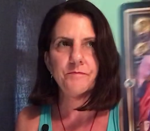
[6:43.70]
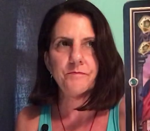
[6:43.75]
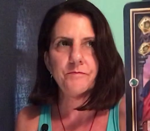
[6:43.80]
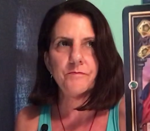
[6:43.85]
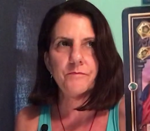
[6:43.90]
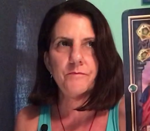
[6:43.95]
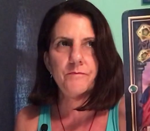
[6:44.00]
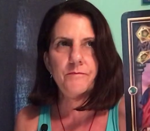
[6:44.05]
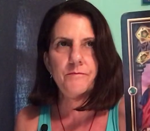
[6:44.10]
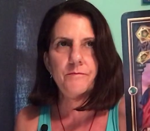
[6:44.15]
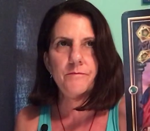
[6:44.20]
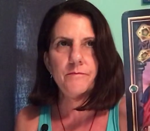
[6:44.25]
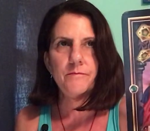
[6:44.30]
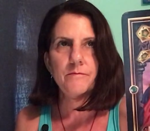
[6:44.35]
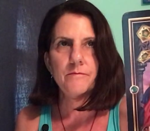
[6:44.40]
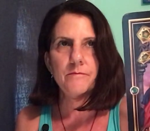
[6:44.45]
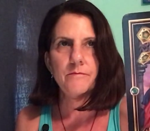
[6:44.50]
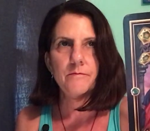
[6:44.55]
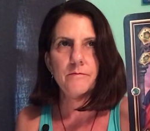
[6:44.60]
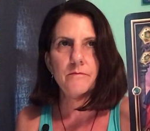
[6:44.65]

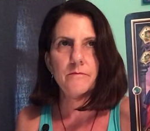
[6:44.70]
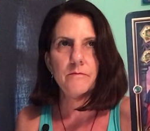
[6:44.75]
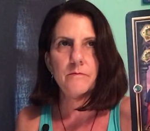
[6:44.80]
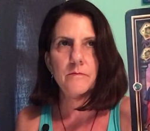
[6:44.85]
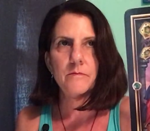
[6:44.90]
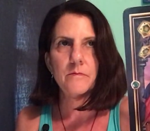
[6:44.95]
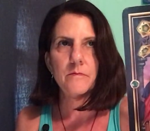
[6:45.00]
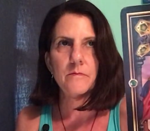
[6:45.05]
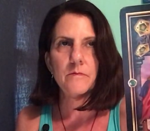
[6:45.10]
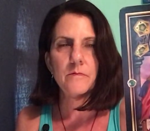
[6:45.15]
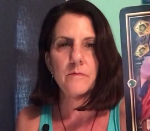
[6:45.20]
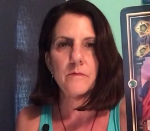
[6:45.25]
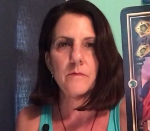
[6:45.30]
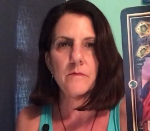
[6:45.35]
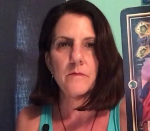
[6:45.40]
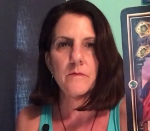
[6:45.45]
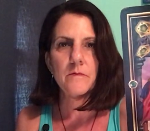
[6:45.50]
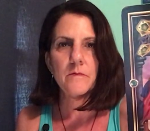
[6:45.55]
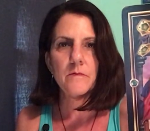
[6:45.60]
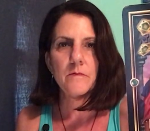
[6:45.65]

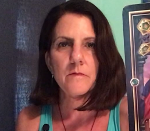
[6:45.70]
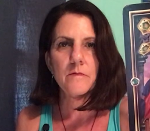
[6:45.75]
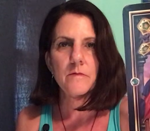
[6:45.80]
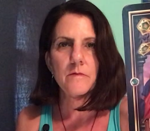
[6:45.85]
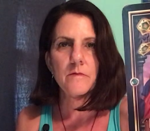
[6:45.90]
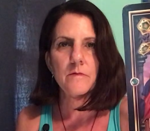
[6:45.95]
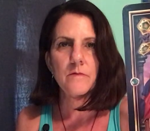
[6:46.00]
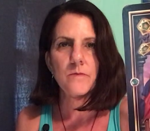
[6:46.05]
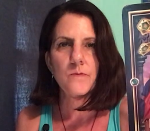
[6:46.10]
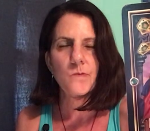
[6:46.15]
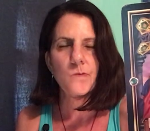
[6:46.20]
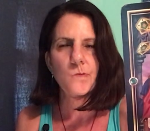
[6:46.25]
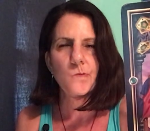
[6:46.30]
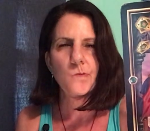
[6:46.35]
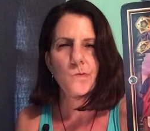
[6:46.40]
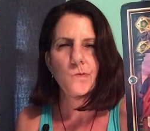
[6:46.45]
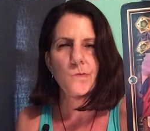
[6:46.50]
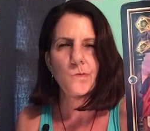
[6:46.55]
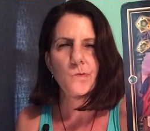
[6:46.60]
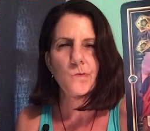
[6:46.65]

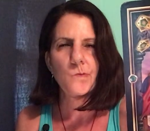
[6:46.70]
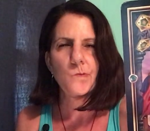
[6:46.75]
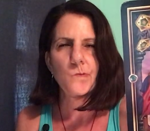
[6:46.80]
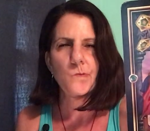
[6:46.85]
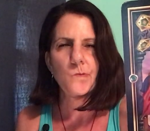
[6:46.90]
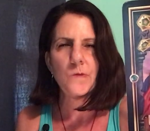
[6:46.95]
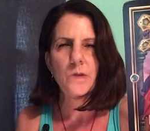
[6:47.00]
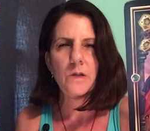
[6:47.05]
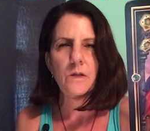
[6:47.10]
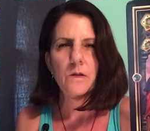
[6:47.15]
No one is speaking in this clip.